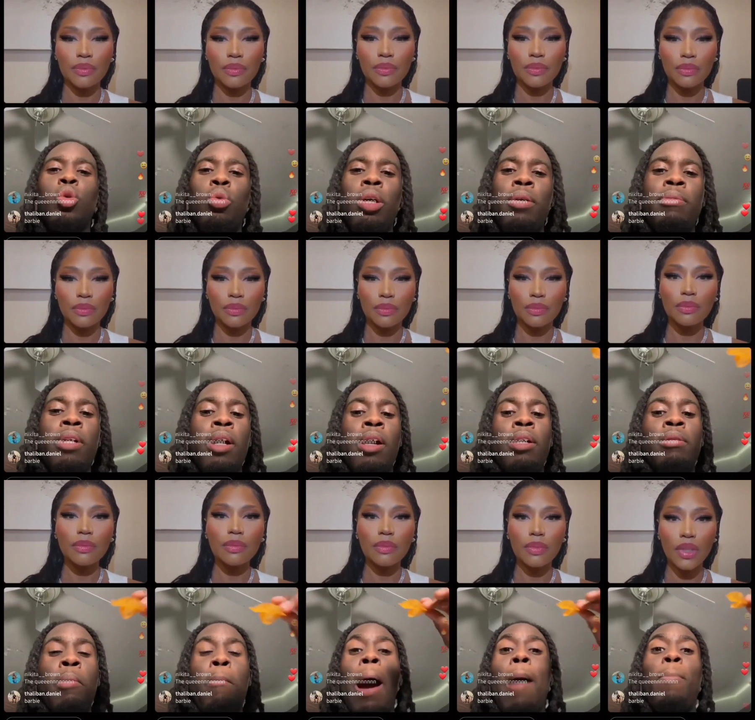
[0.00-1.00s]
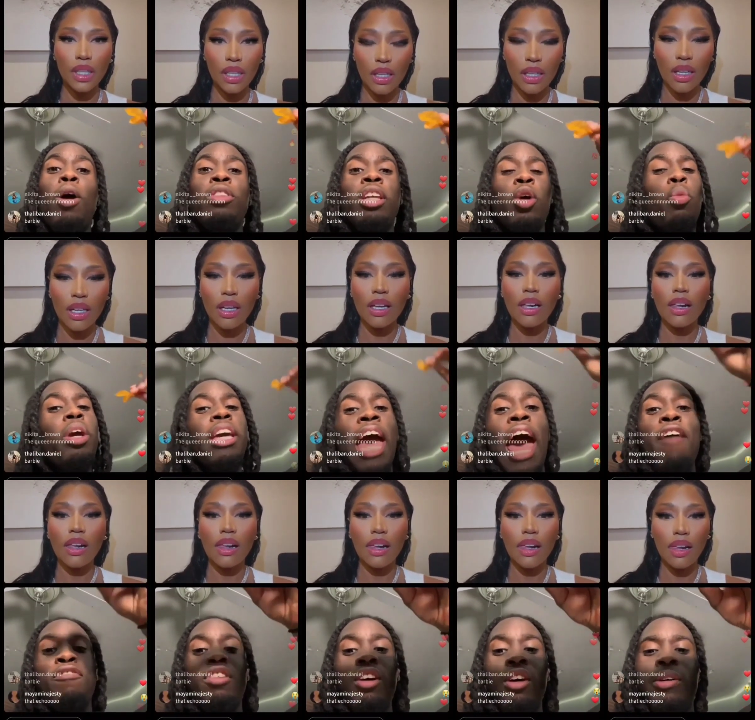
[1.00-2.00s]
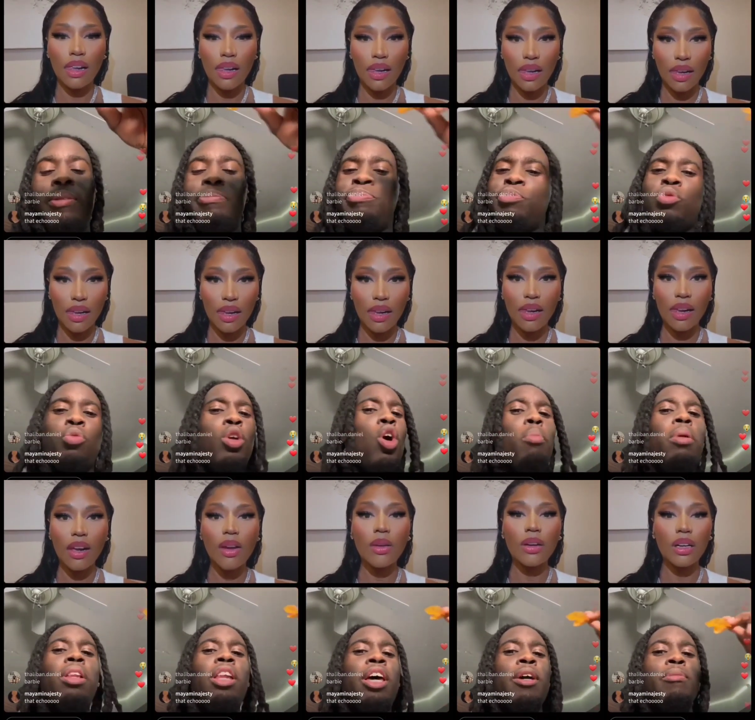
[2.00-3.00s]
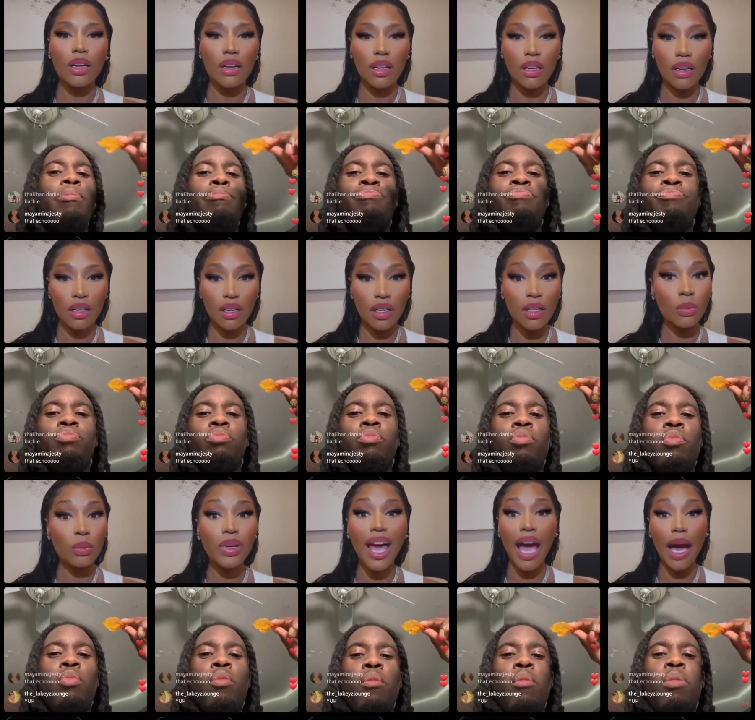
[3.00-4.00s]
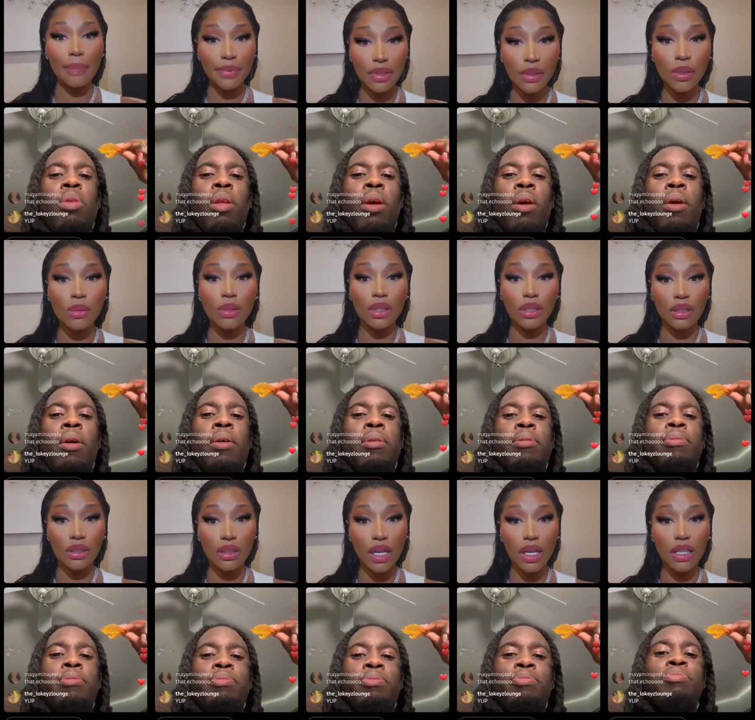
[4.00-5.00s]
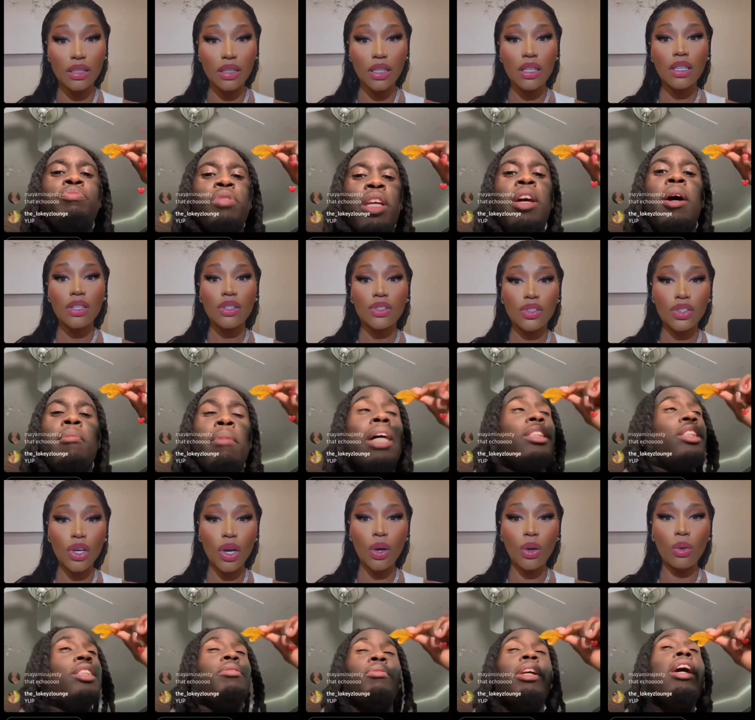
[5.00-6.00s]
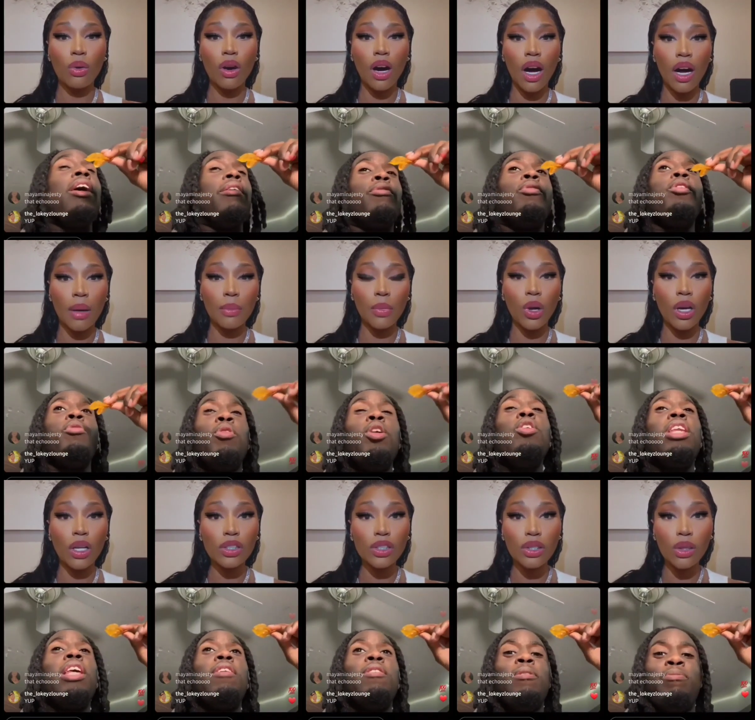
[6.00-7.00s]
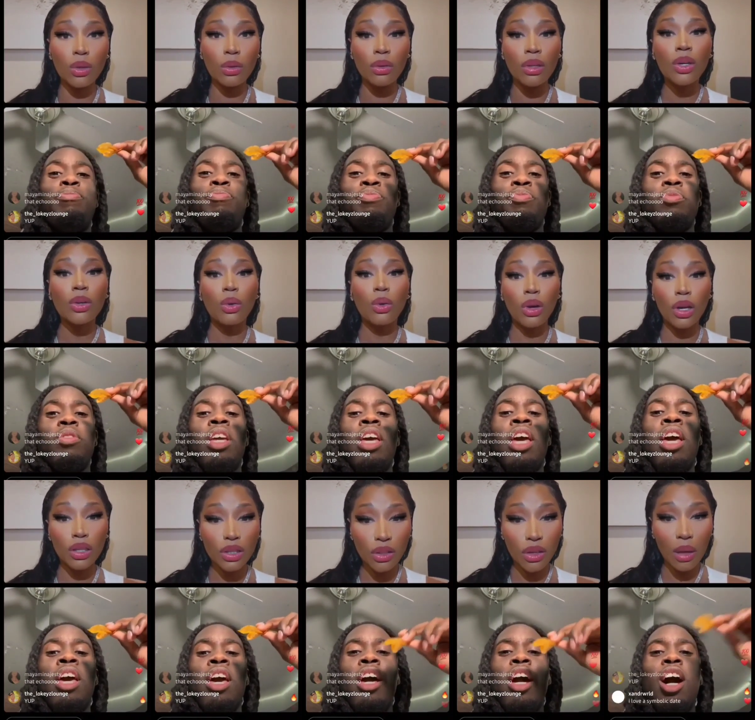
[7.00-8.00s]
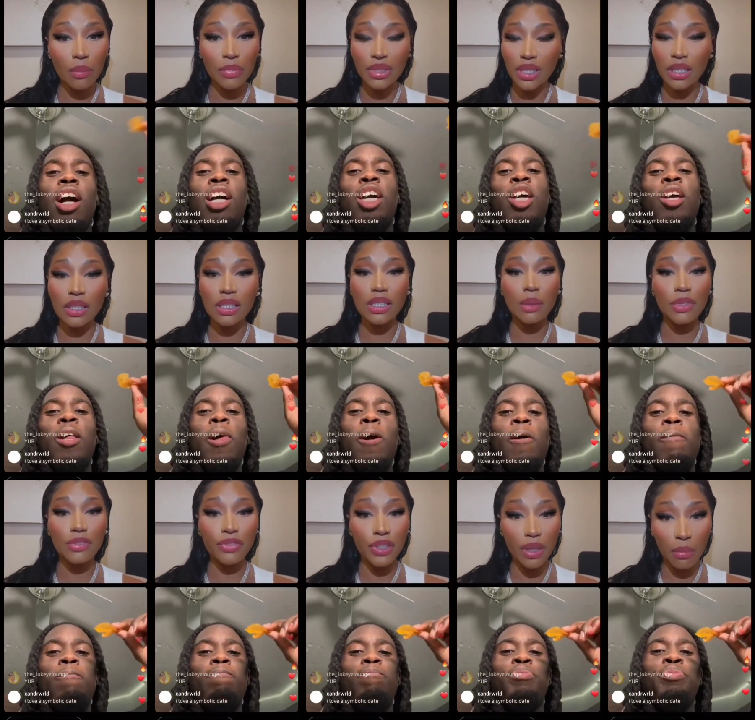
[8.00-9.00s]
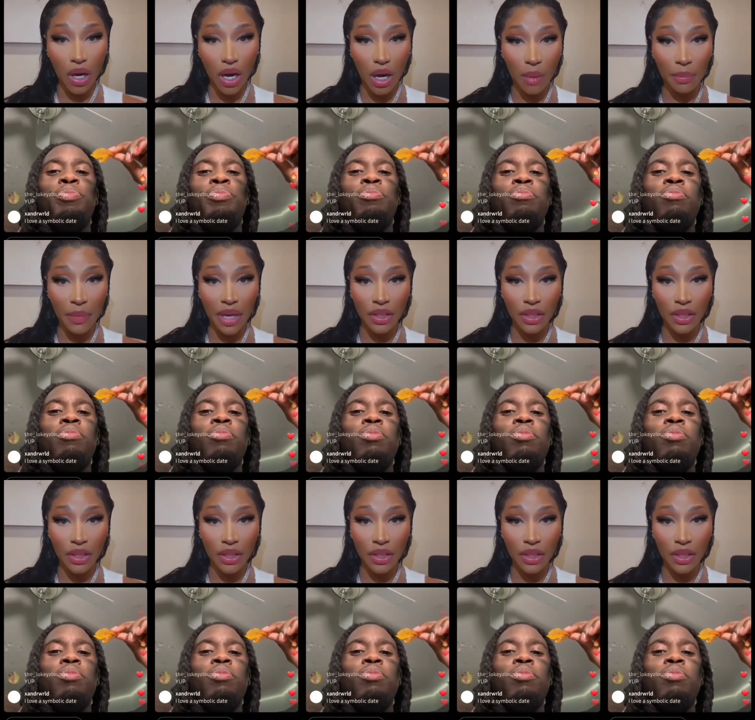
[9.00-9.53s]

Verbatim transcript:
Speaker 1: to it. My yeah. birthday the week after, we gonna be lit. Absolutely.
Speaker 2: Absolutely. Yeah. Yeah. My, so, yeah. Um, also, I'm sending something for your mom.